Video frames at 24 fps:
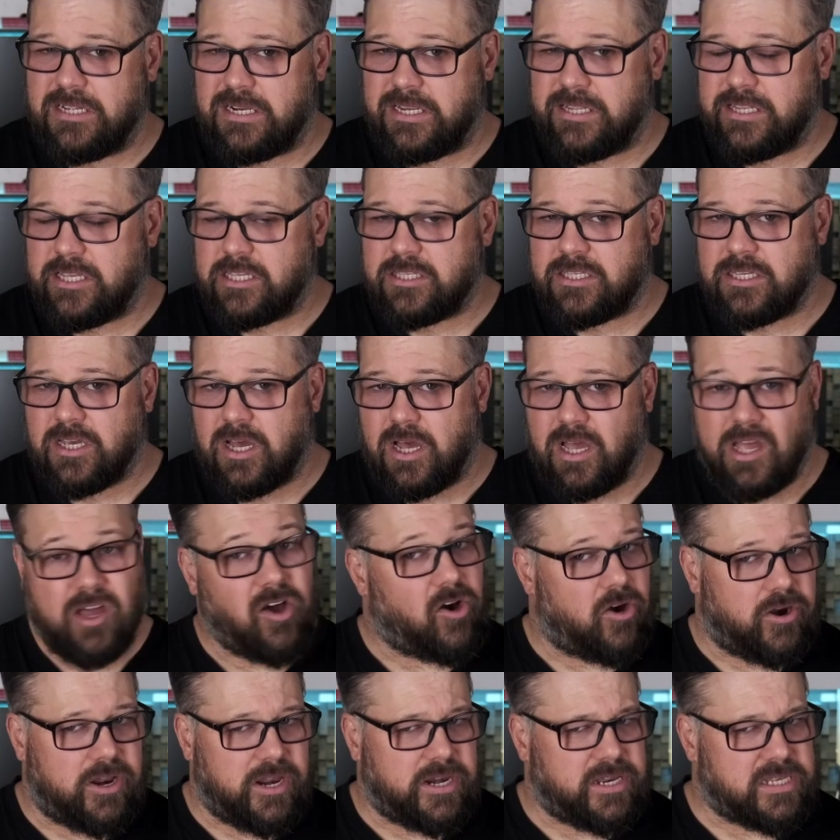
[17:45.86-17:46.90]
an entire
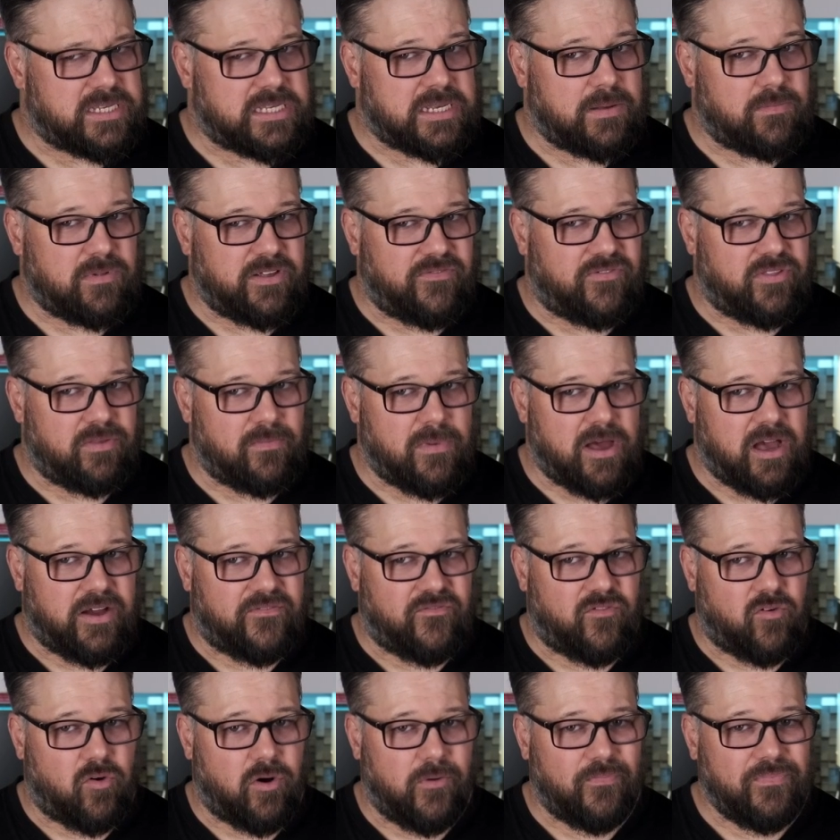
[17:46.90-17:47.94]
hot end assembly for the Mark
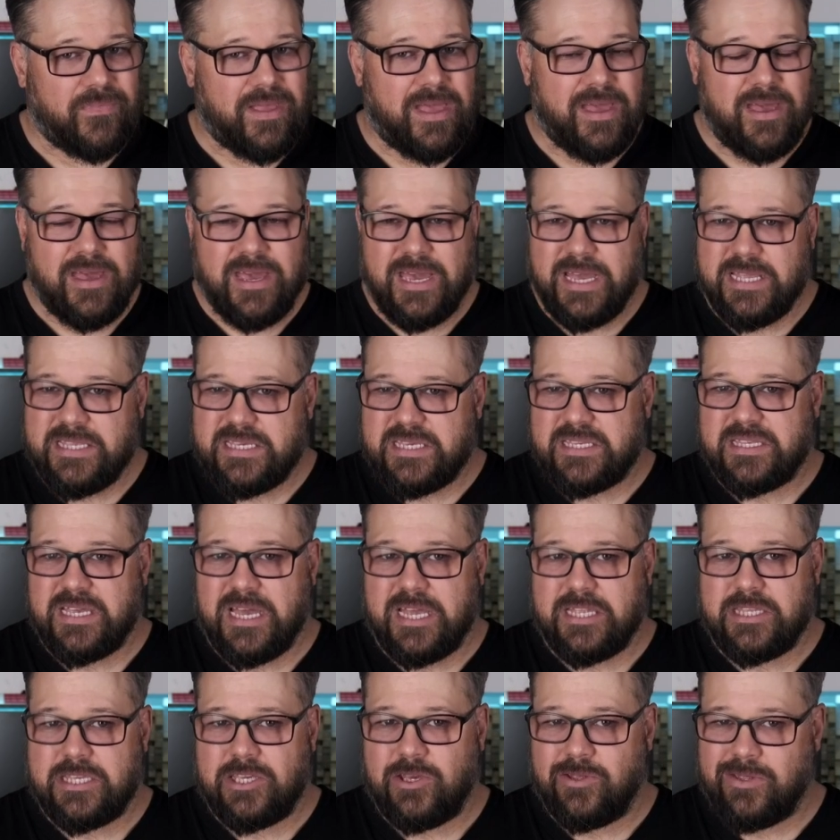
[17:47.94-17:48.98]
IV.
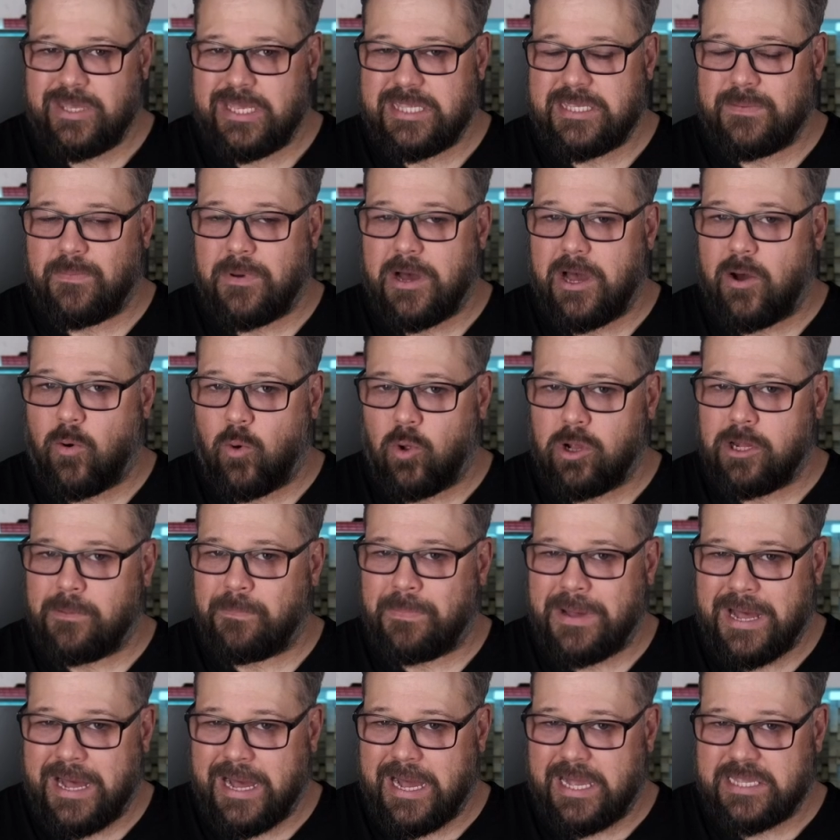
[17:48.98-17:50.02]
Instead, you need to buy all the
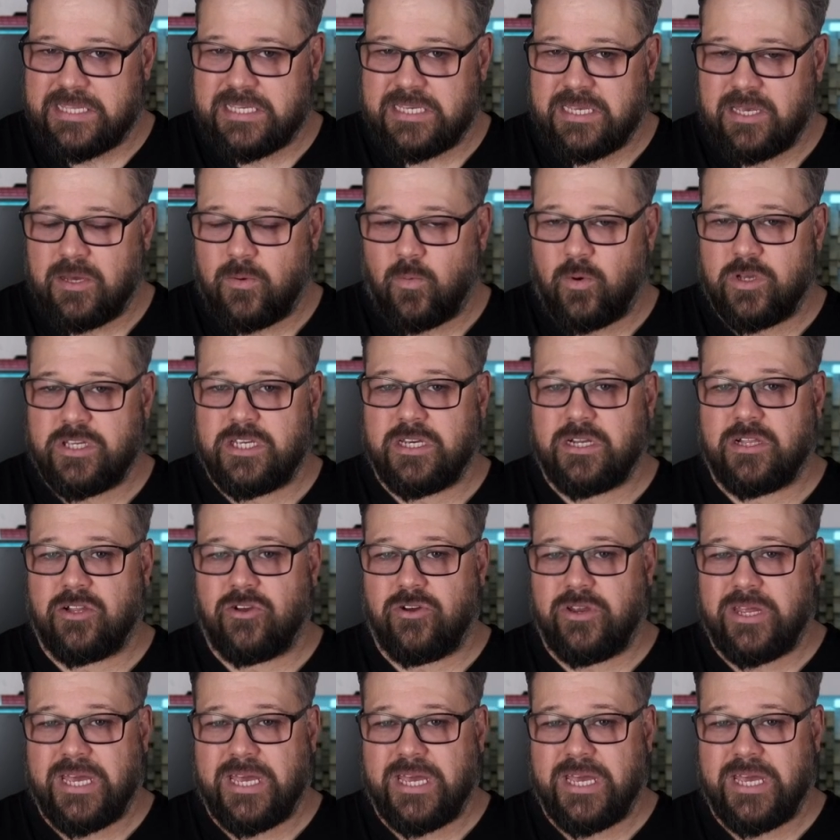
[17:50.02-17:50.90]
parts, which include a